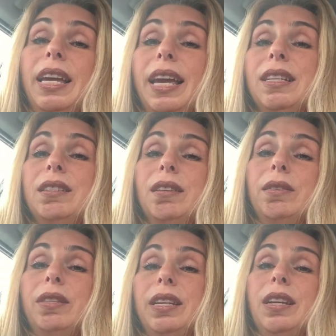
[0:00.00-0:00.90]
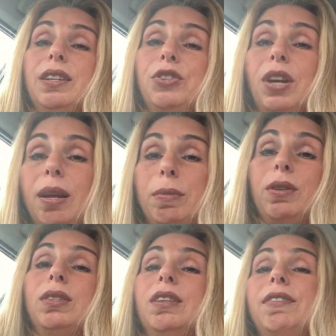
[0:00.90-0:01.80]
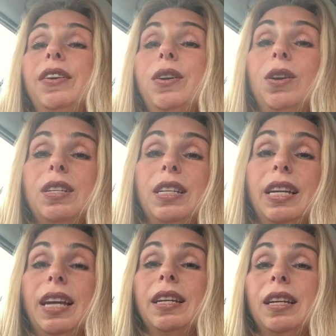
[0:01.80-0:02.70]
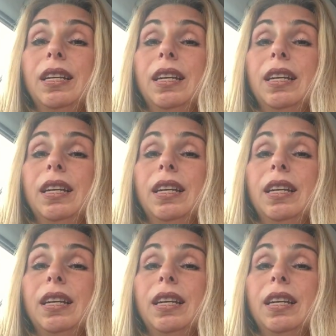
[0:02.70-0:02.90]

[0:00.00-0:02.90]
cancel the uh, shot because they're very hard to get.